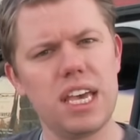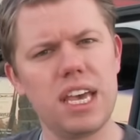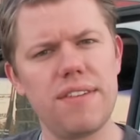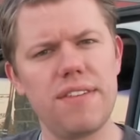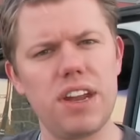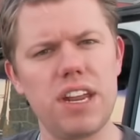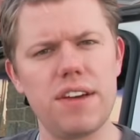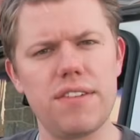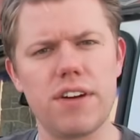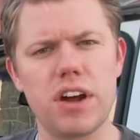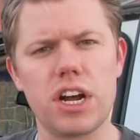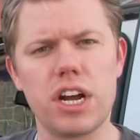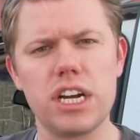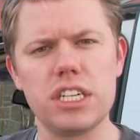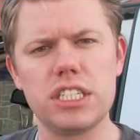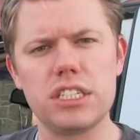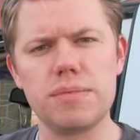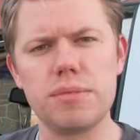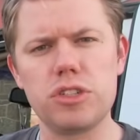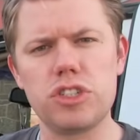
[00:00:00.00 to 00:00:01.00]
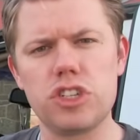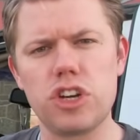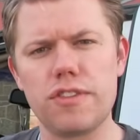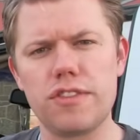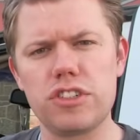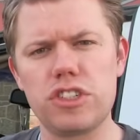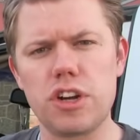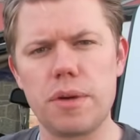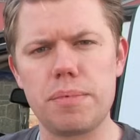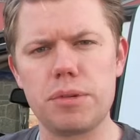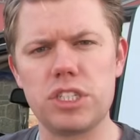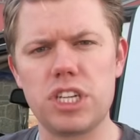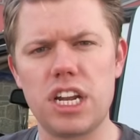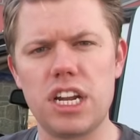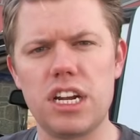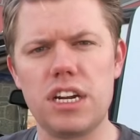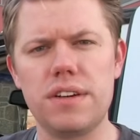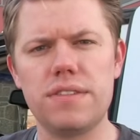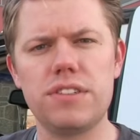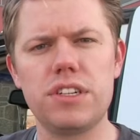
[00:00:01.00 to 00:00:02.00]
give any of our customer service
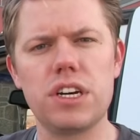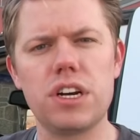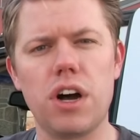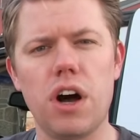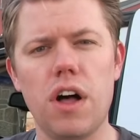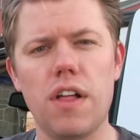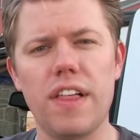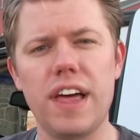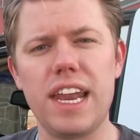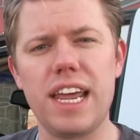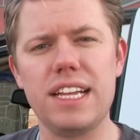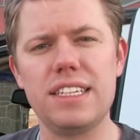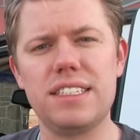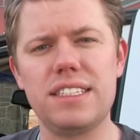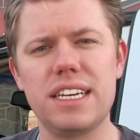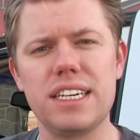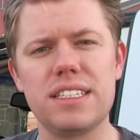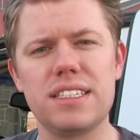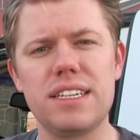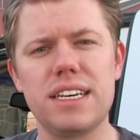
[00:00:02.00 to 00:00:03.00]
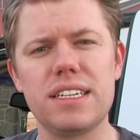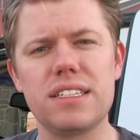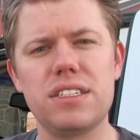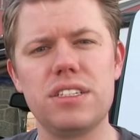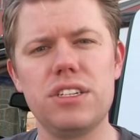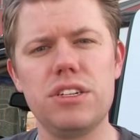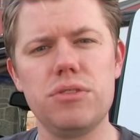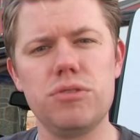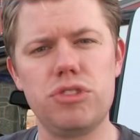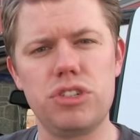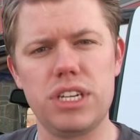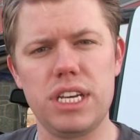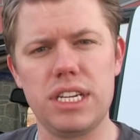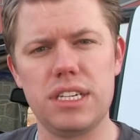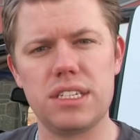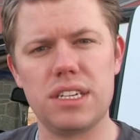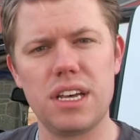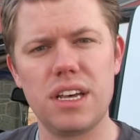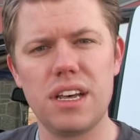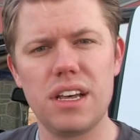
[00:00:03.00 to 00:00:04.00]
representatives a call at eight six six, new
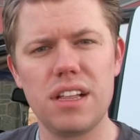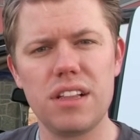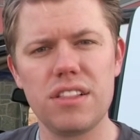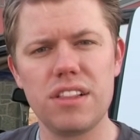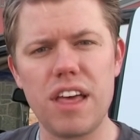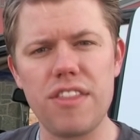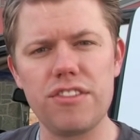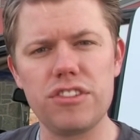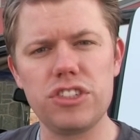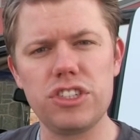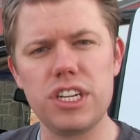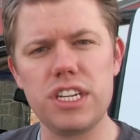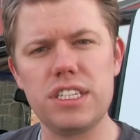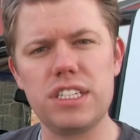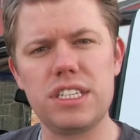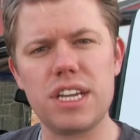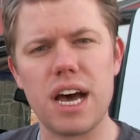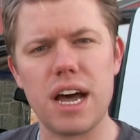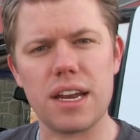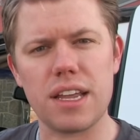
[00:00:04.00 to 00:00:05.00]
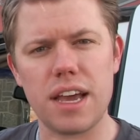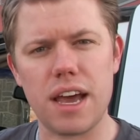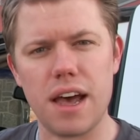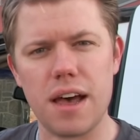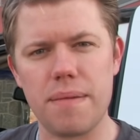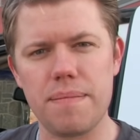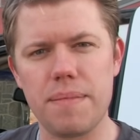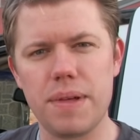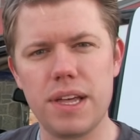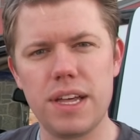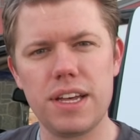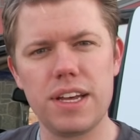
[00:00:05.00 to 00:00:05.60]
seat. Leather Seats dot com.